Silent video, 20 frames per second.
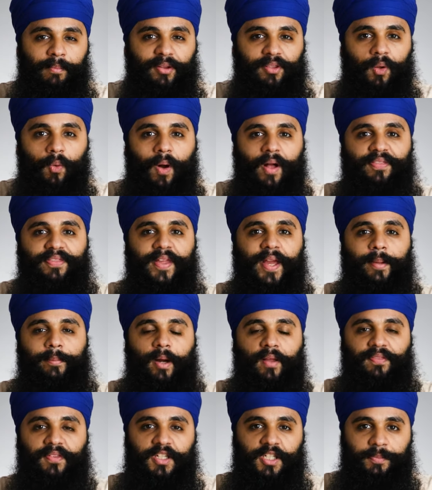But the one thing
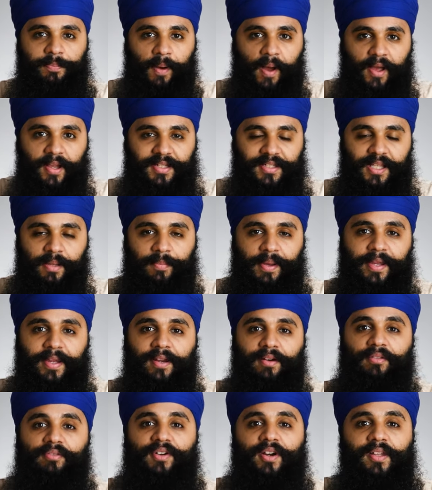about these buttons that make
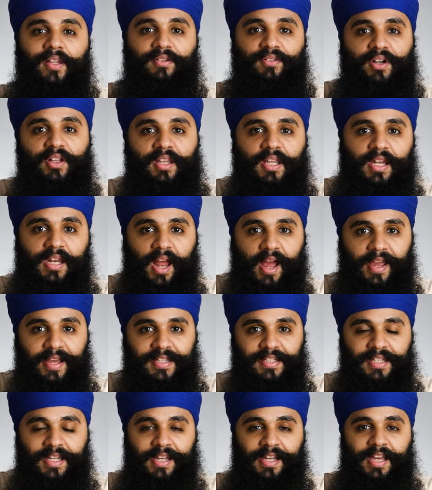it really, really
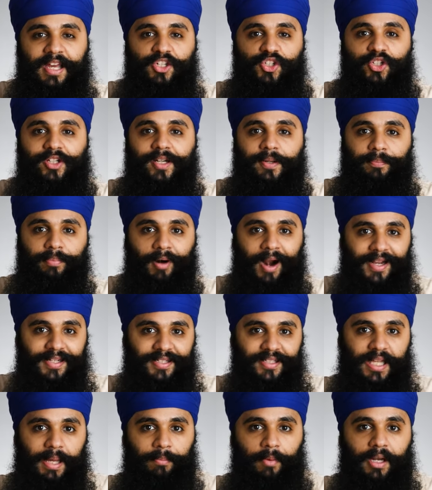nice is you can press
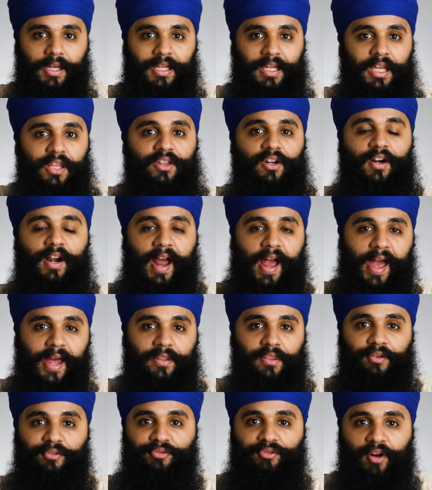them on either
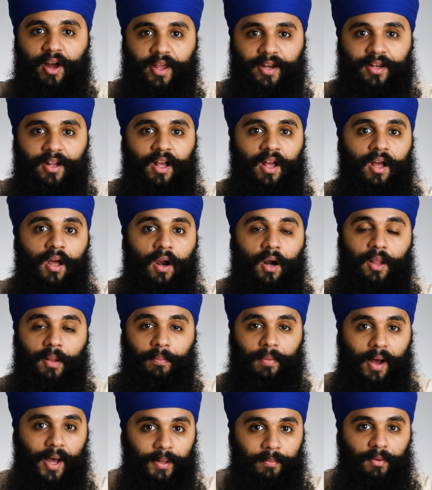end, the front or the
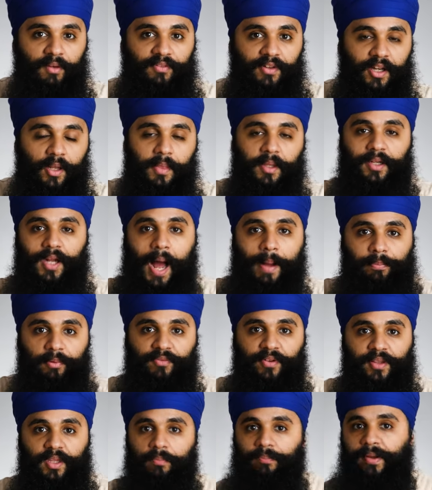bottom of it, or the top
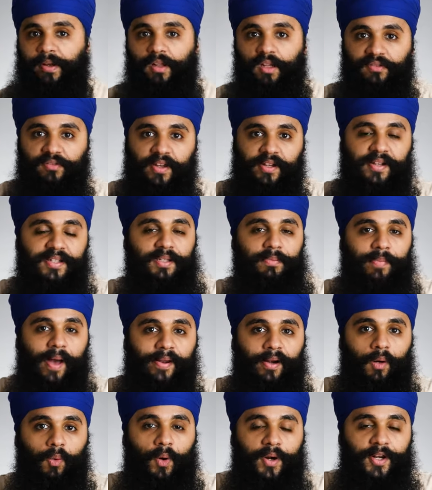of it, the middle of it, it doesn't
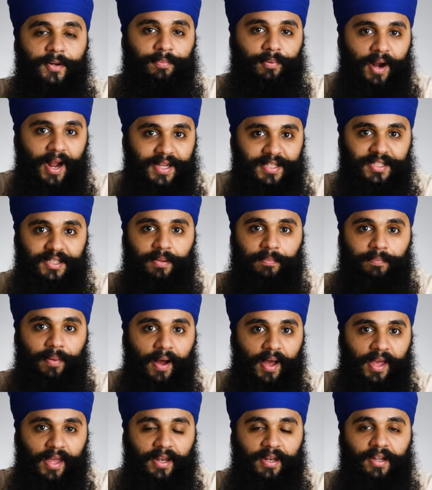matter where you press the
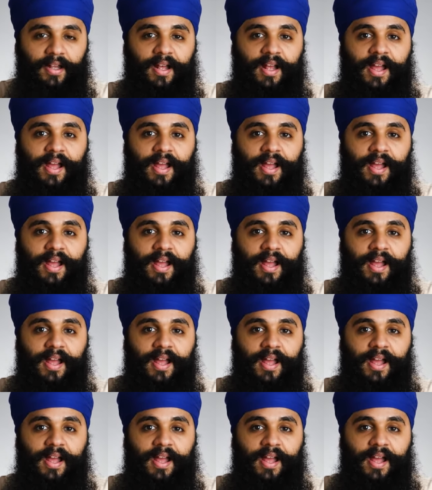button.